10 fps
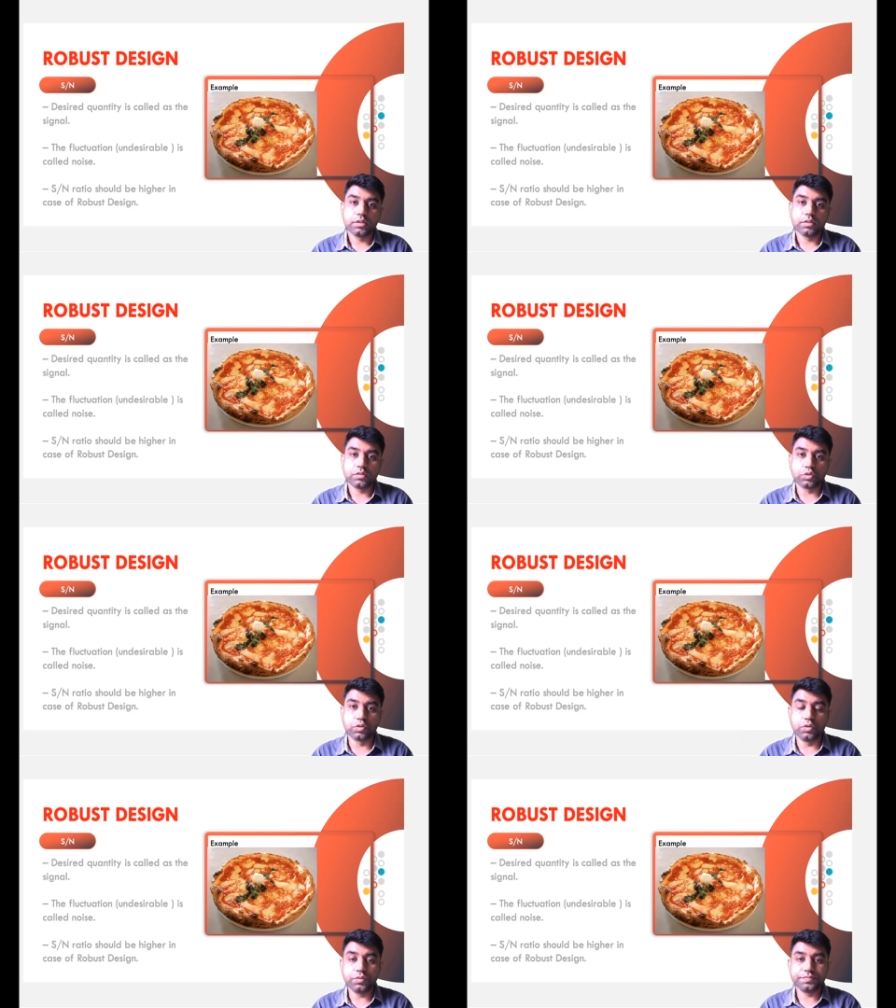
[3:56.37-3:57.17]

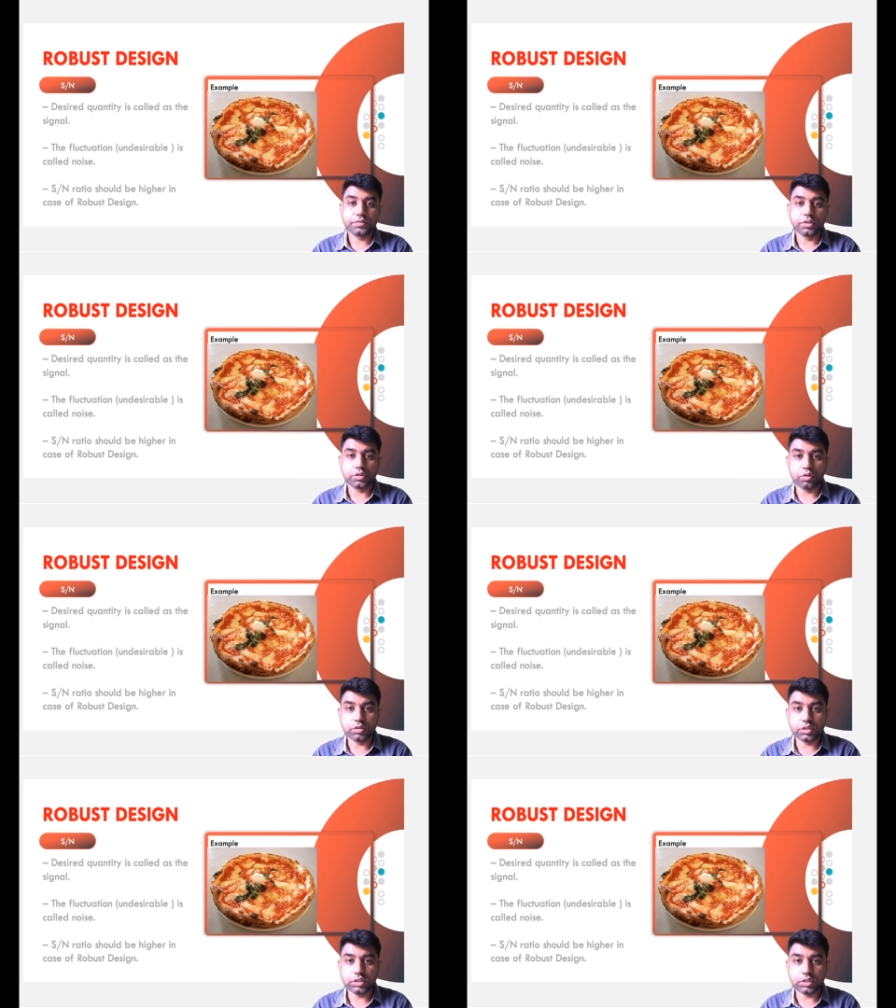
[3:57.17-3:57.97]
So the
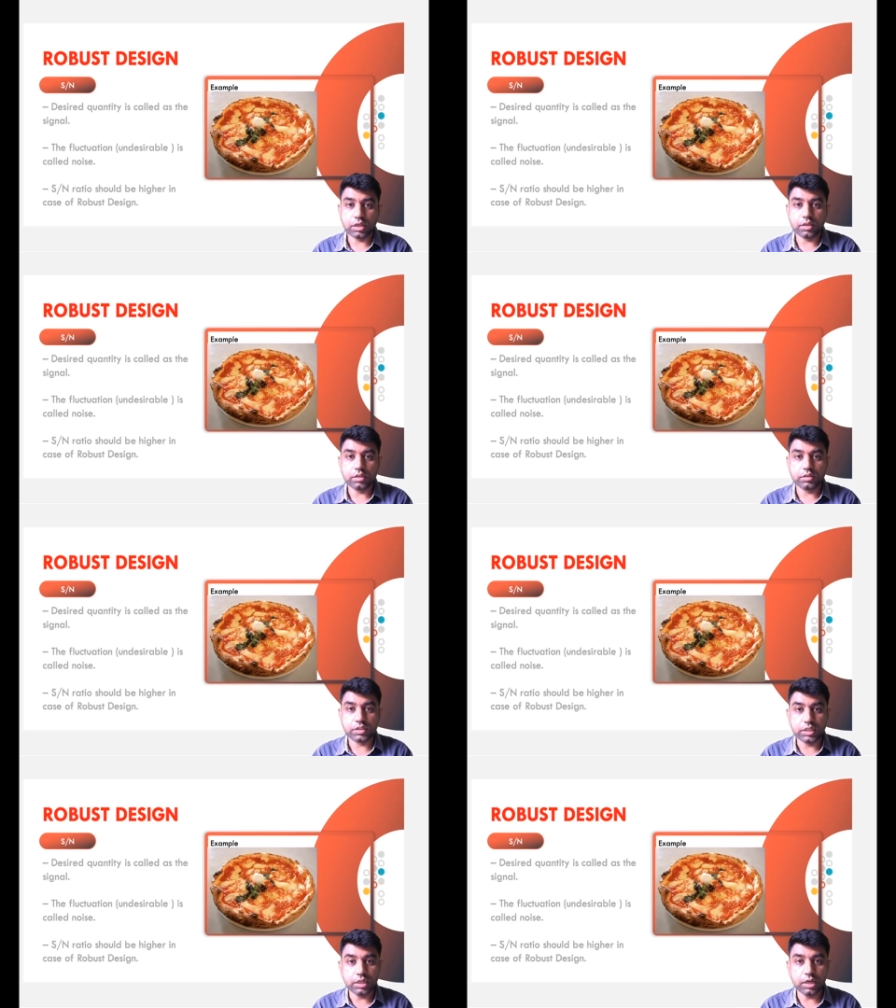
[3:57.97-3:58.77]
sauce is
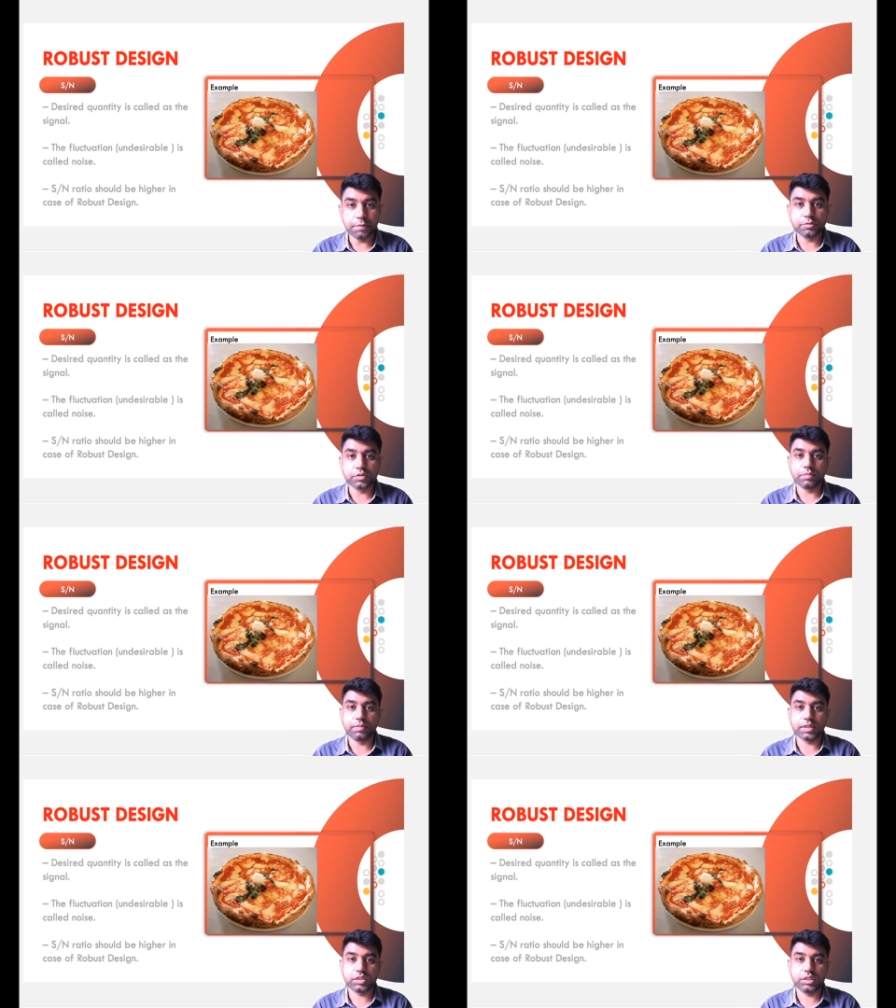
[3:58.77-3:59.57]
signal up to
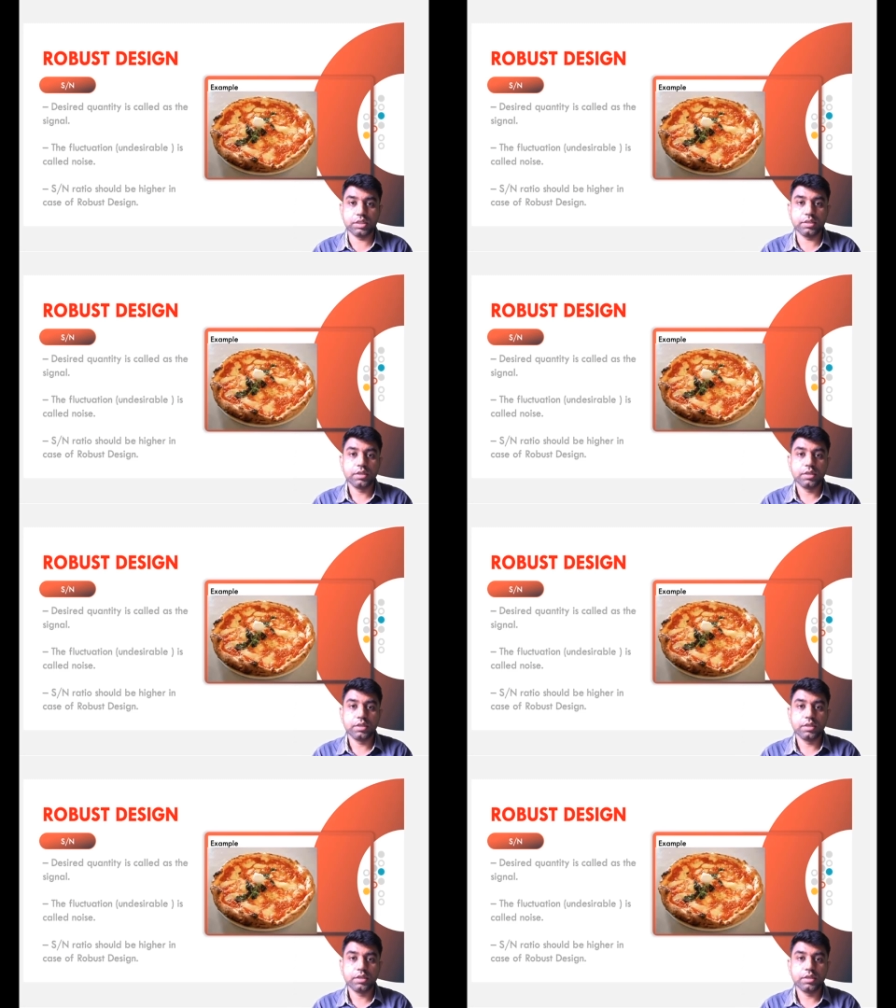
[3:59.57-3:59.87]
some extent,